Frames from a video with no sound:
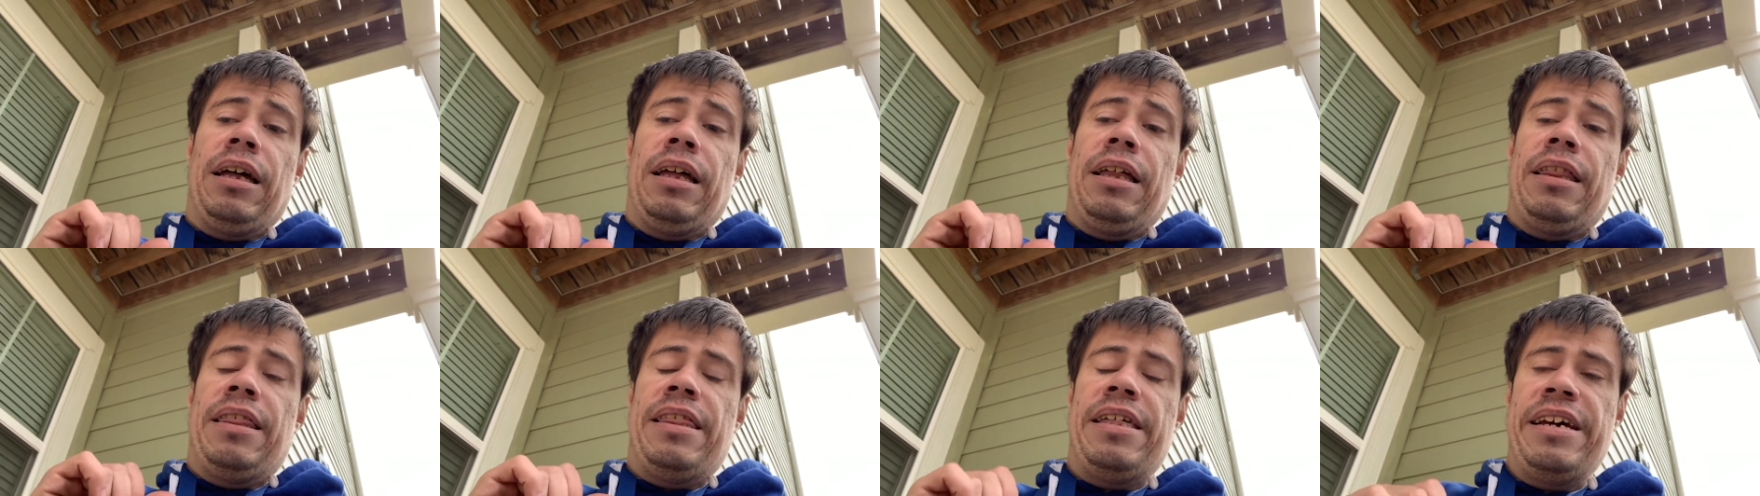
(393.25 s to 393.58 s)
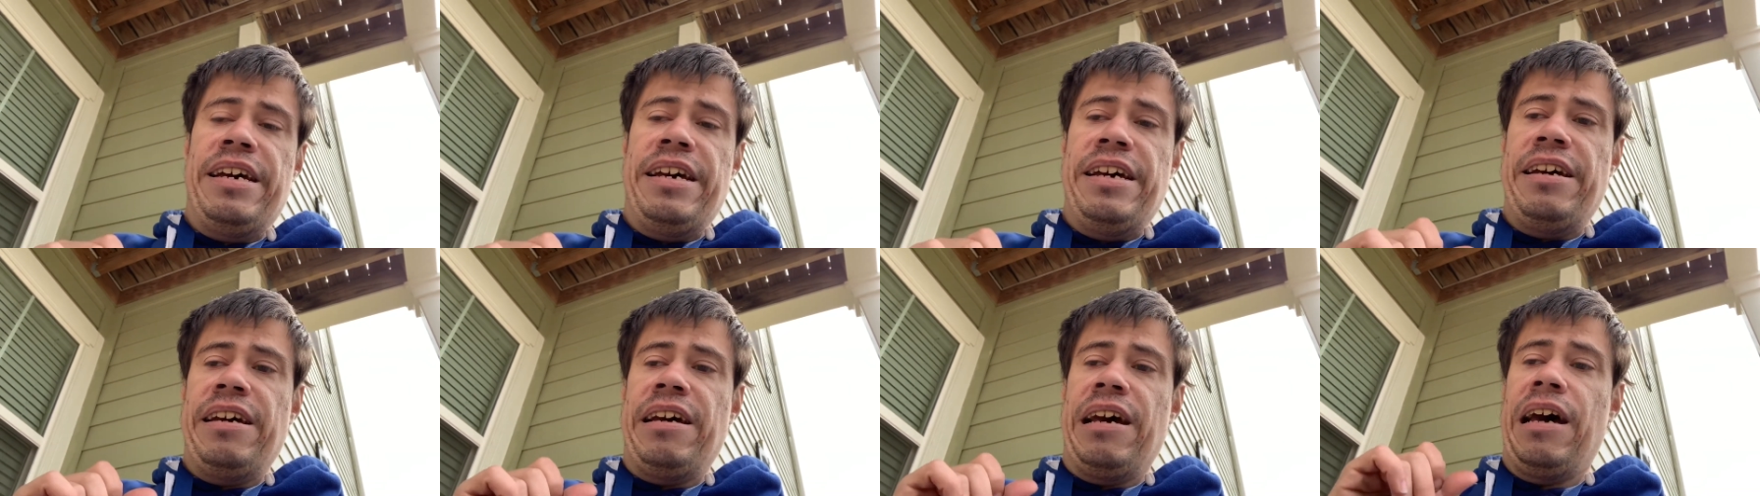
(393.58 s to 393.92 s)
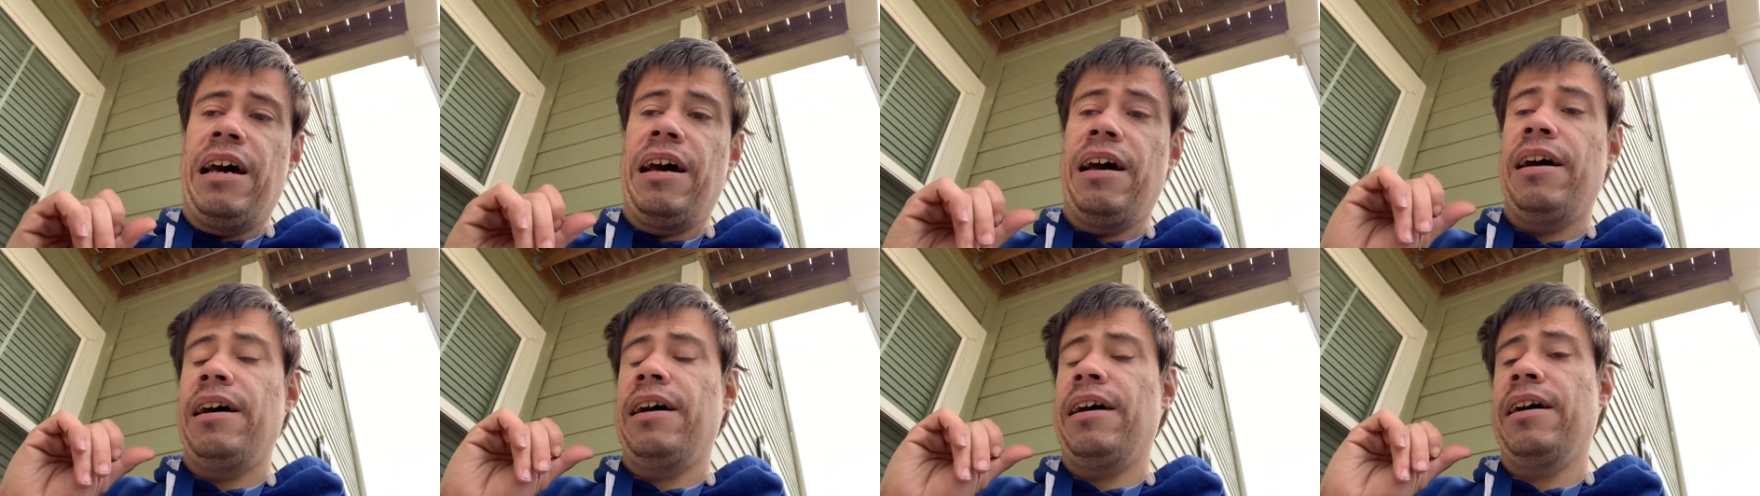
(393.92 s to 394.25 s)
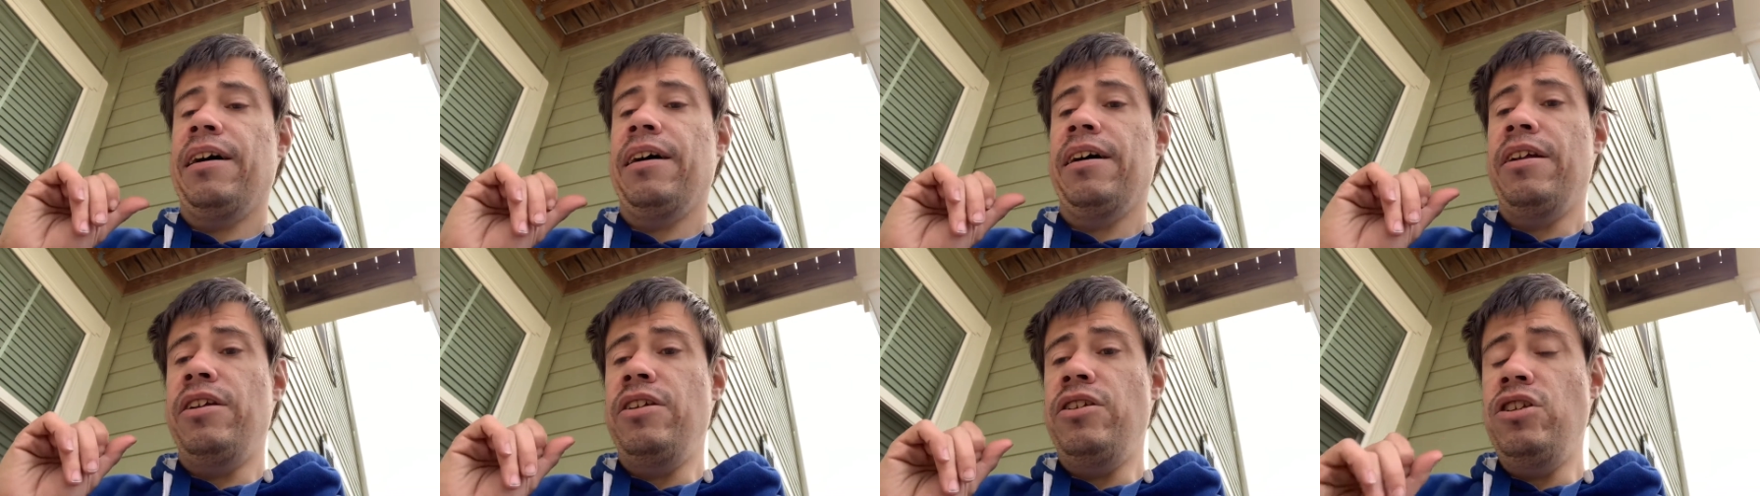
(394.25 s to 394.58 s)
the
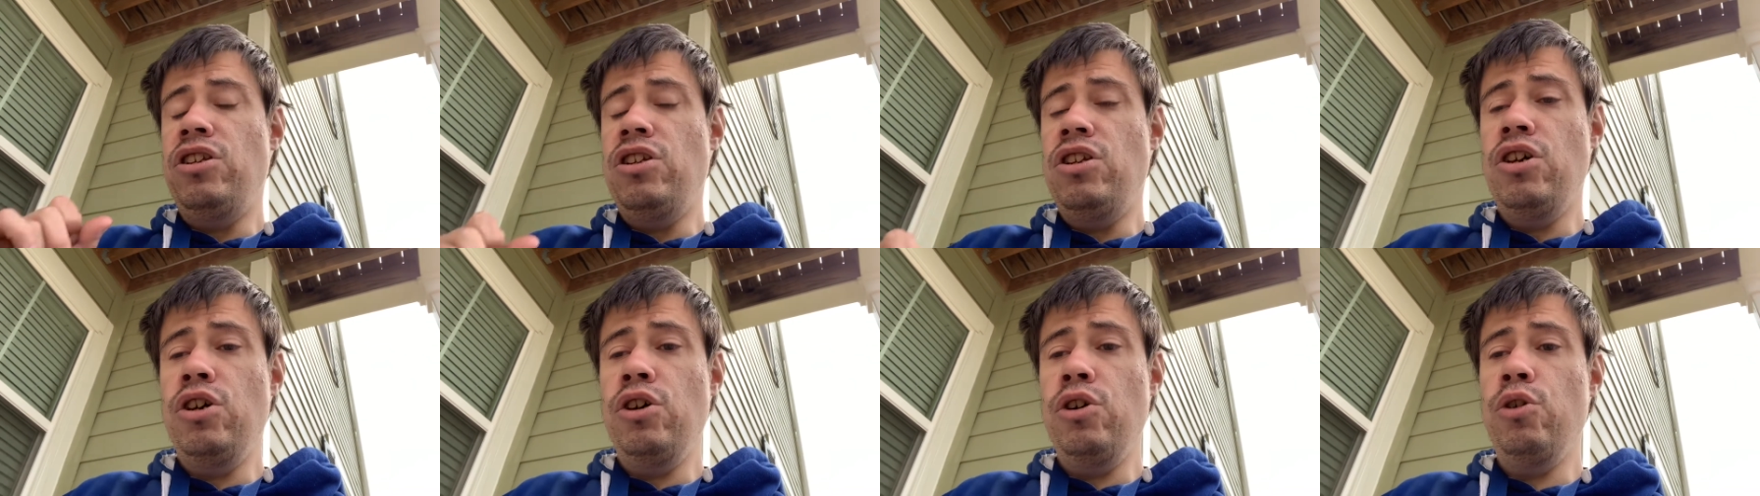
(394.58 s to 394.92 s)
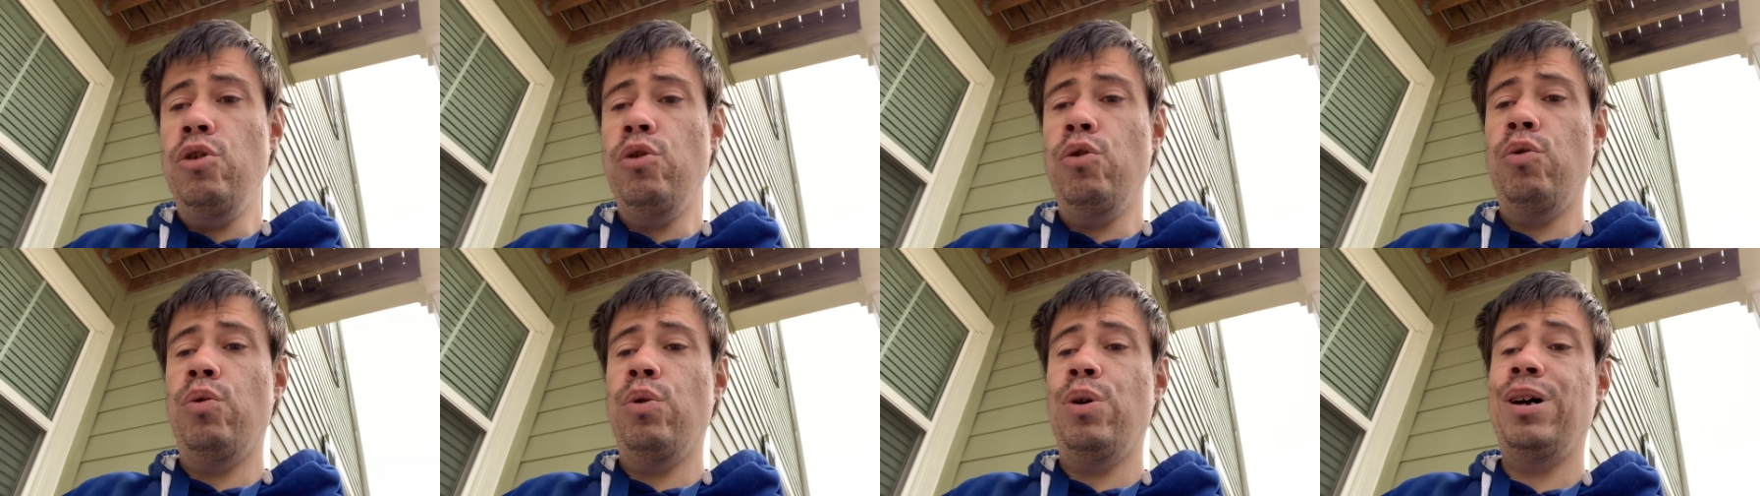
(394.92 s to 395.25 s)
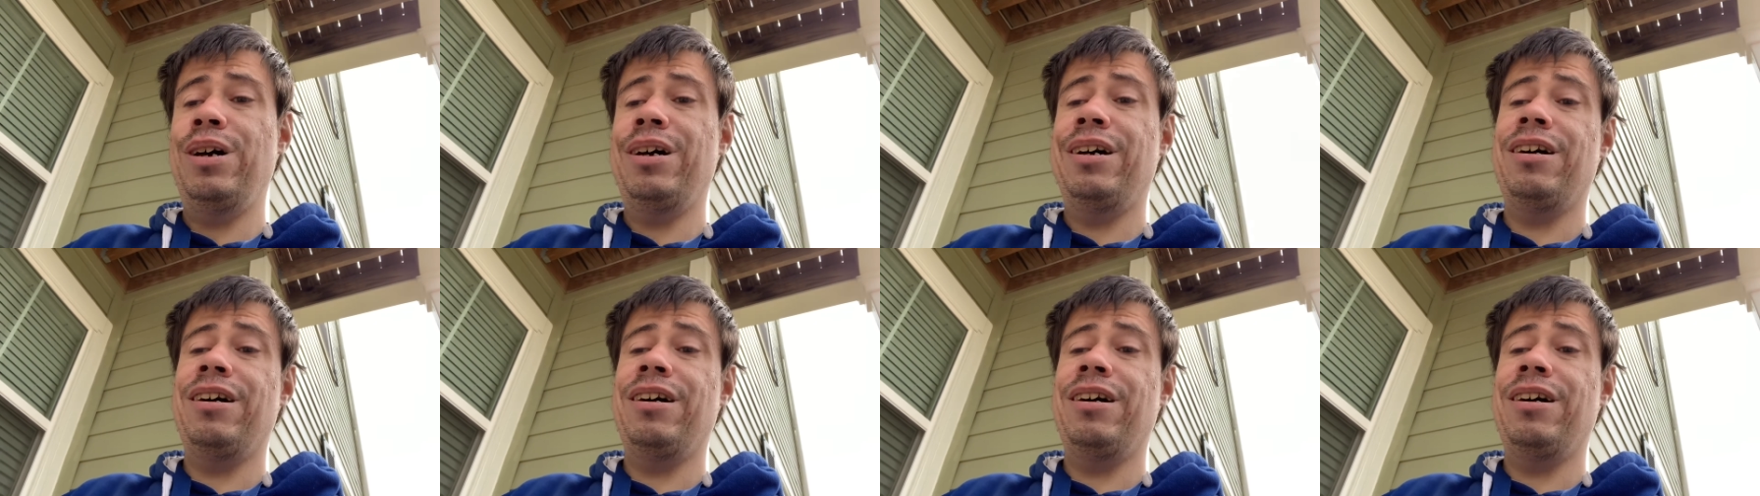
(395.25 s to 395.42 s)
new,